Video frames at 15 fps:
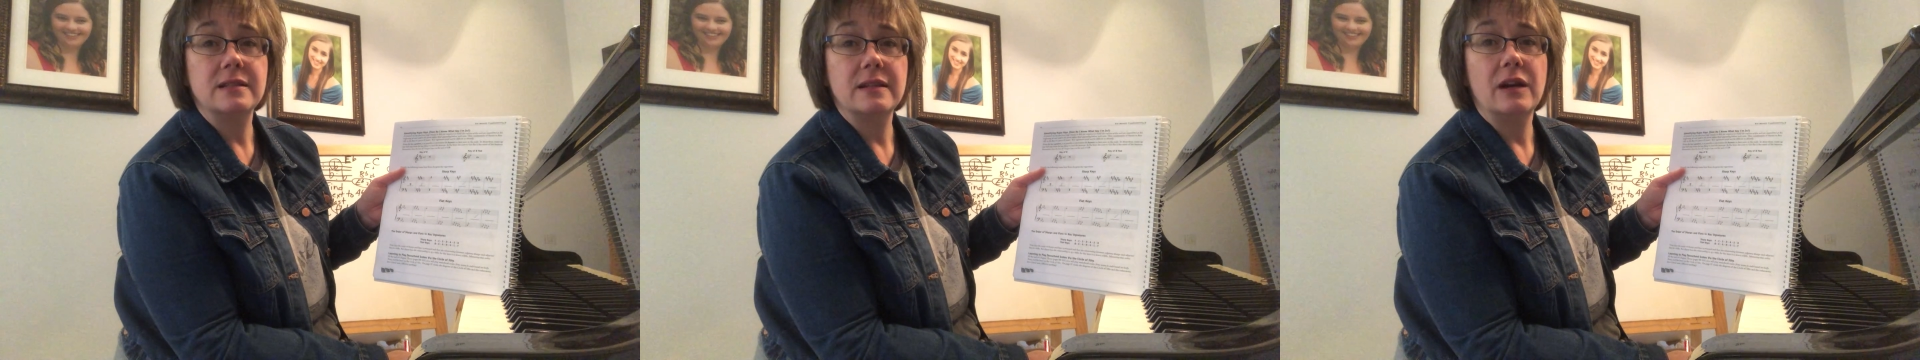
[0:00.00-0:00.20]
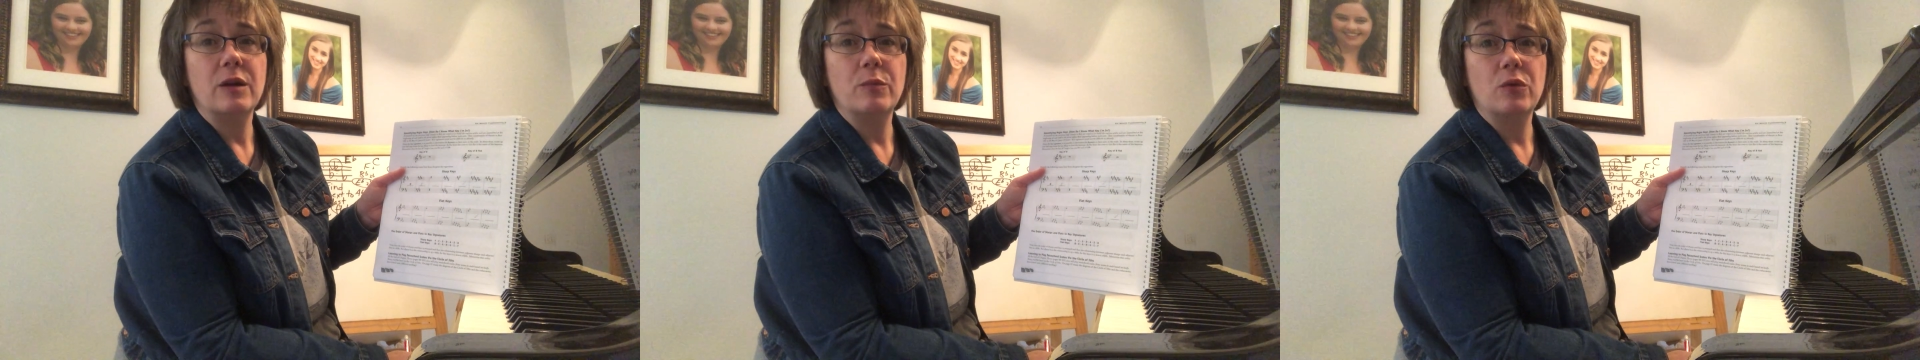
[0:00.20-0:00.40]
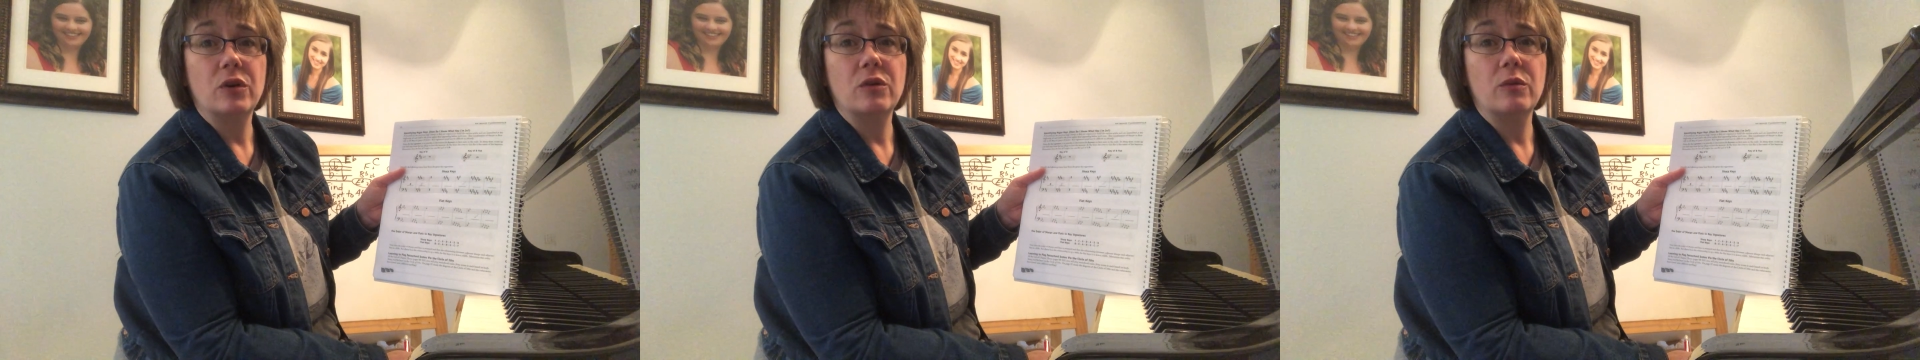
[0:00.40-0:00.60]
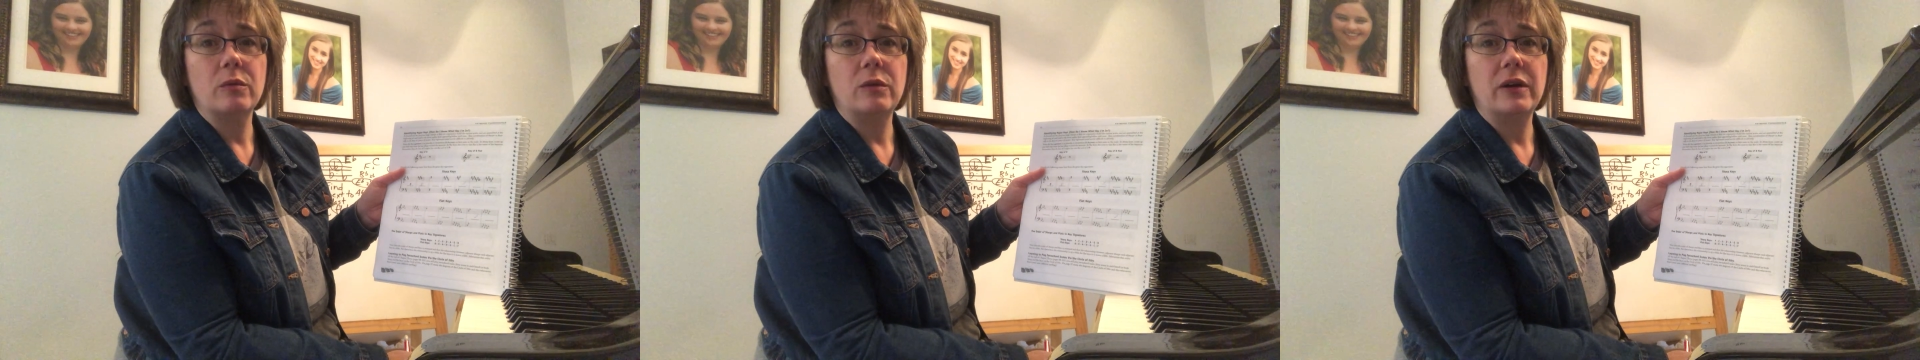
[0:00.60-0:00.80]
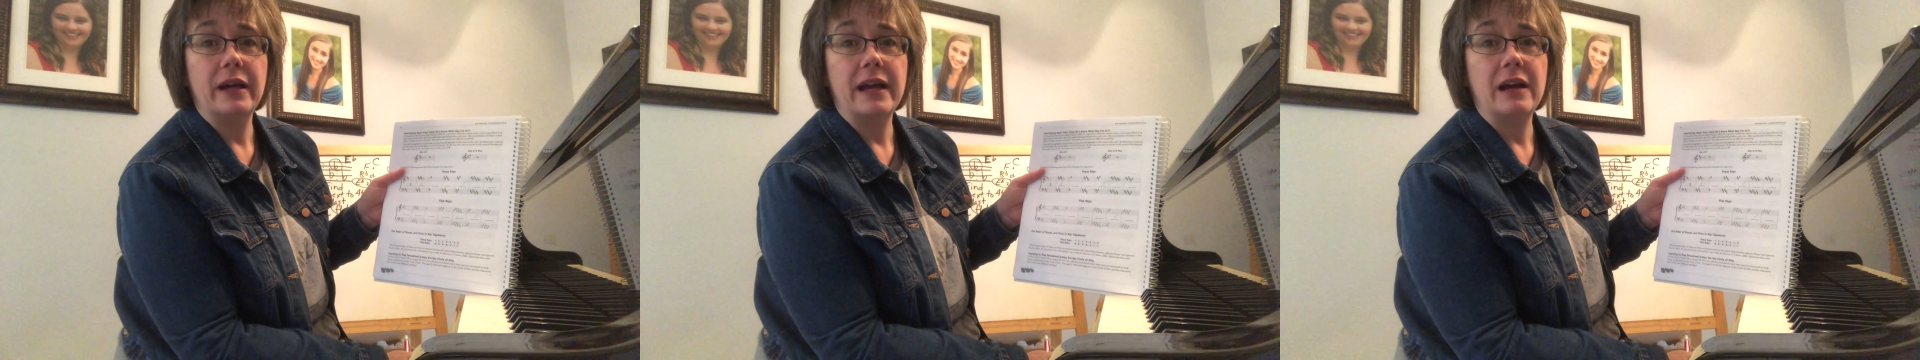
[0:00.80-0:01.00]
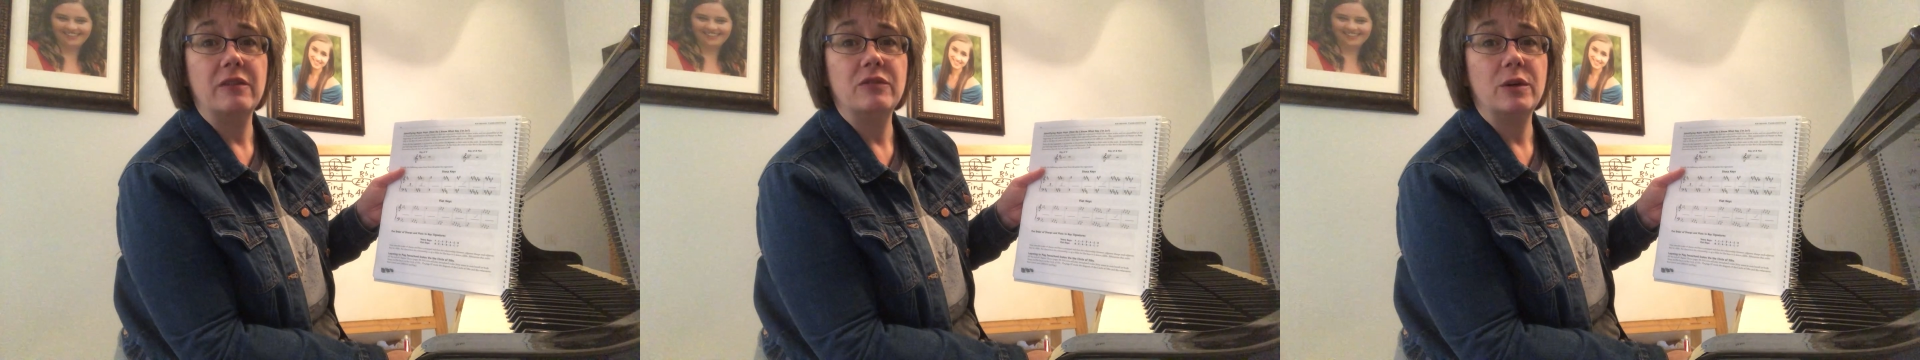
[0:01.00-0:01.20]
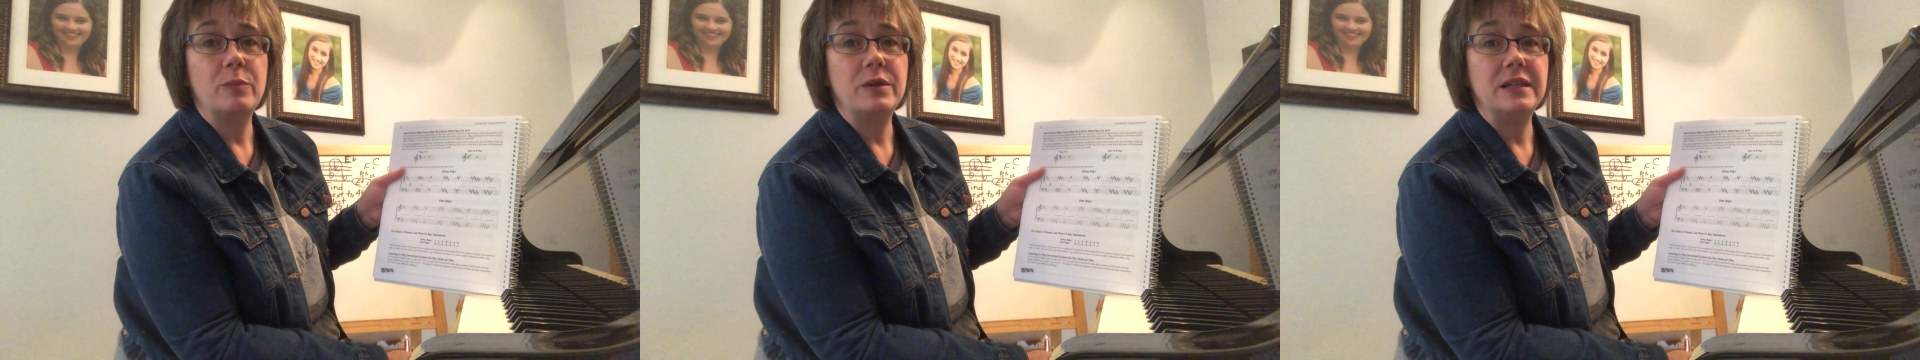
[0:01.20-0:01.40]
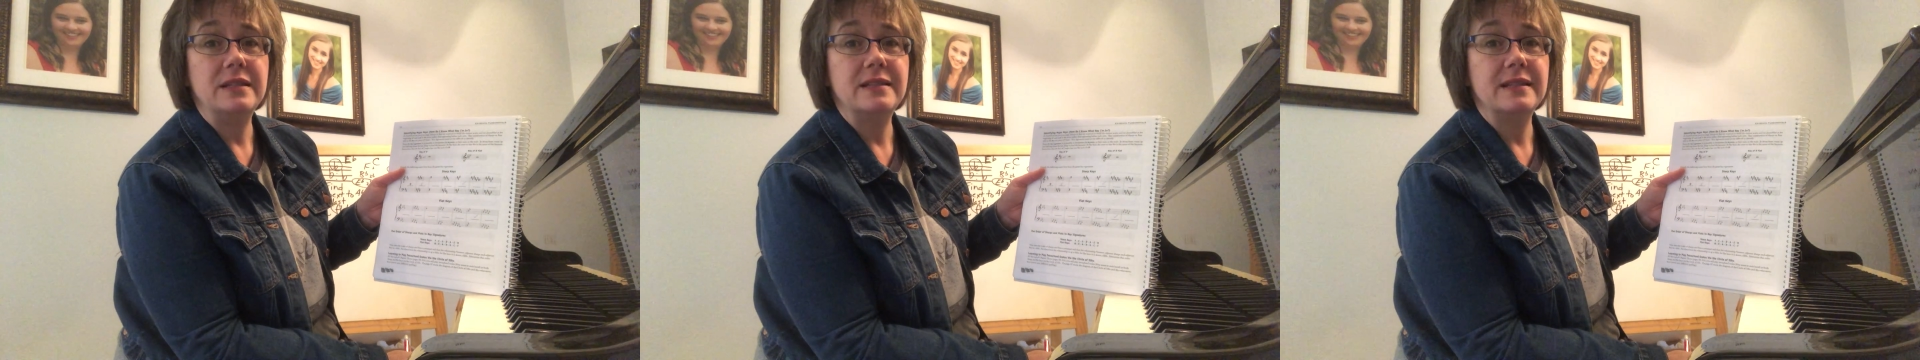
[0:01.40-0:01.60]
in our book where we'll have a
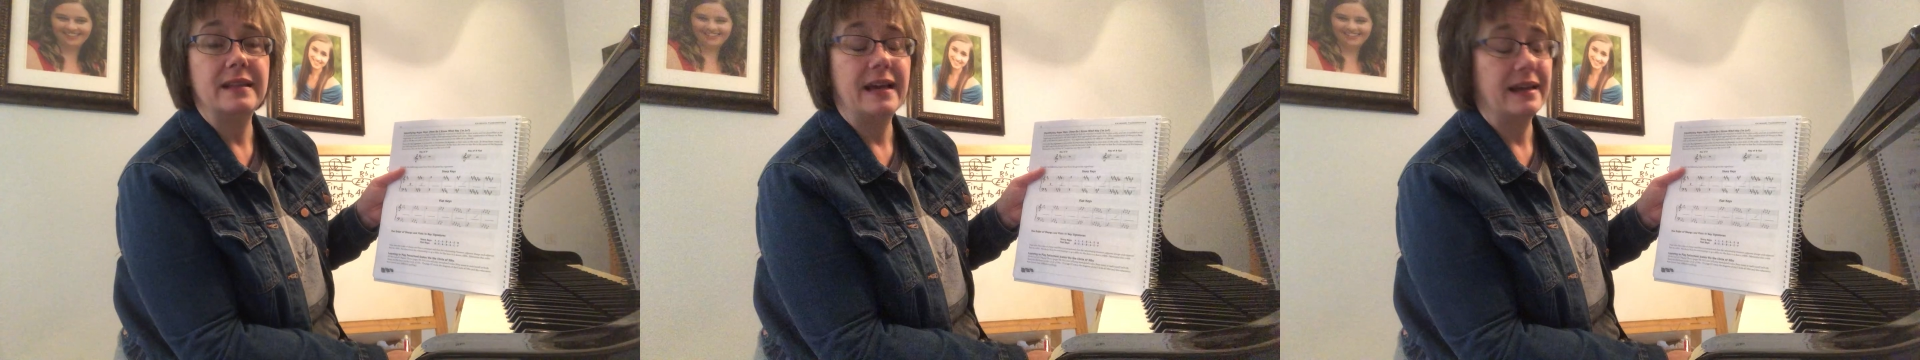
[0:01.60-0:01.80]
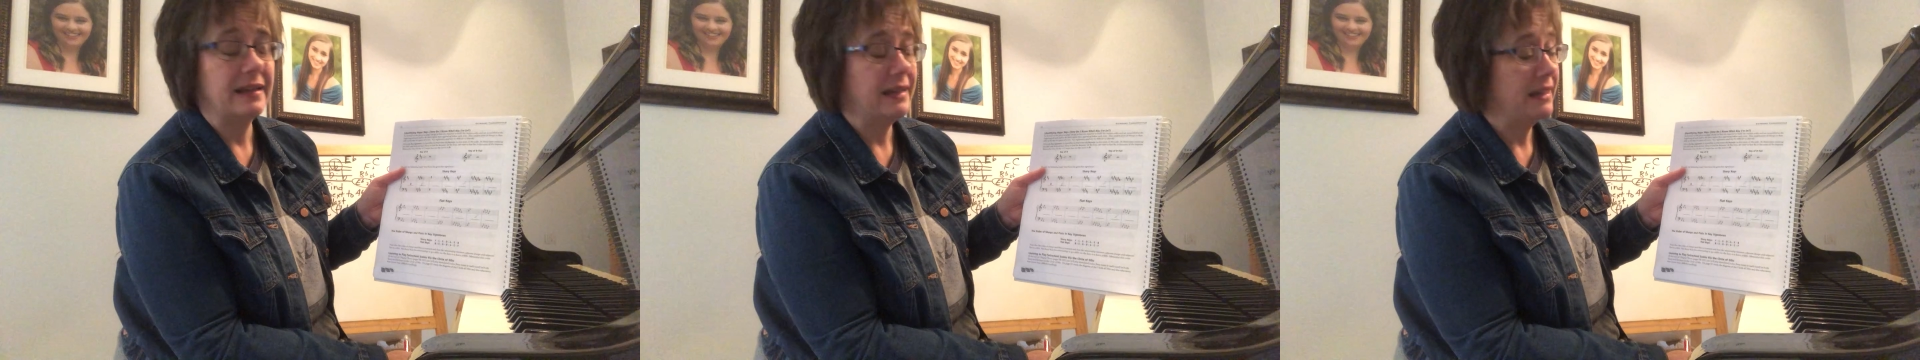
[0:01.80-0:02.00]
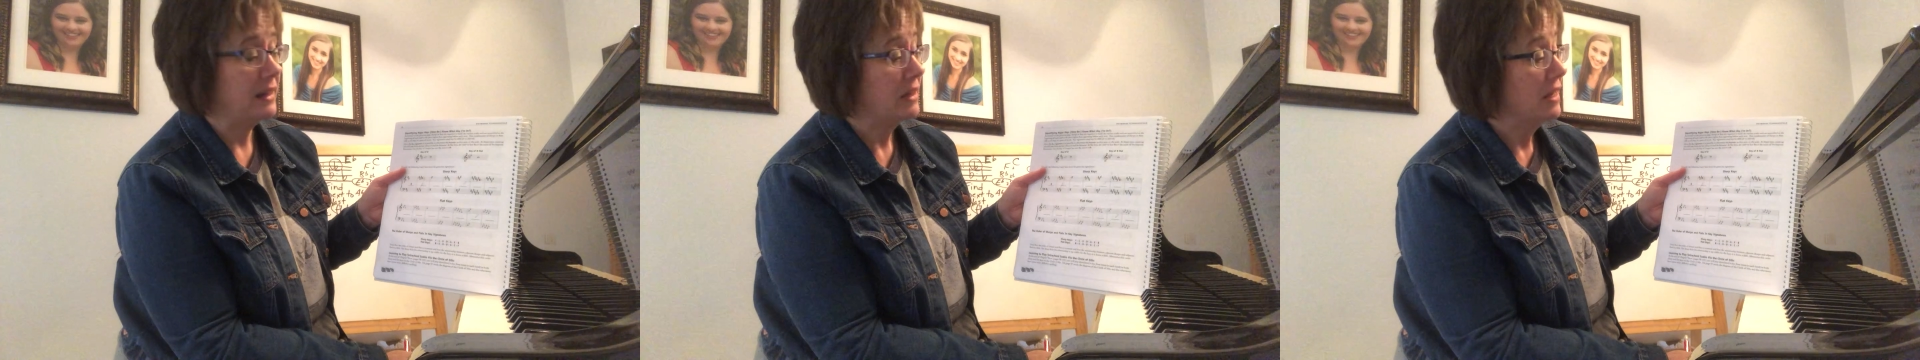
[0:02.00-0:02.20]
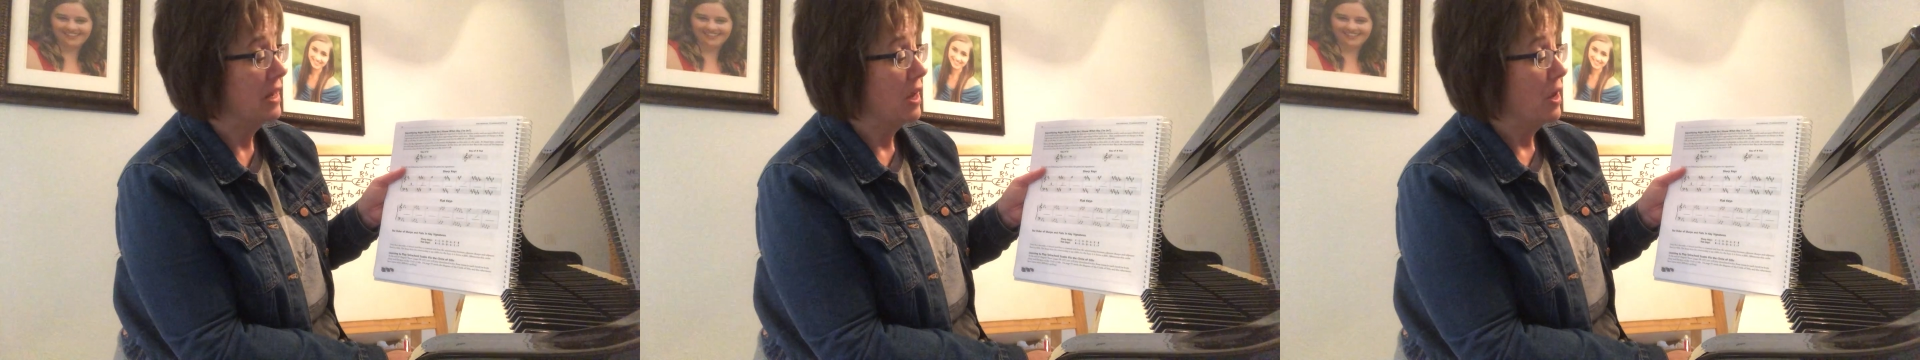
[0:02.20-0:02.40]
piece in that key.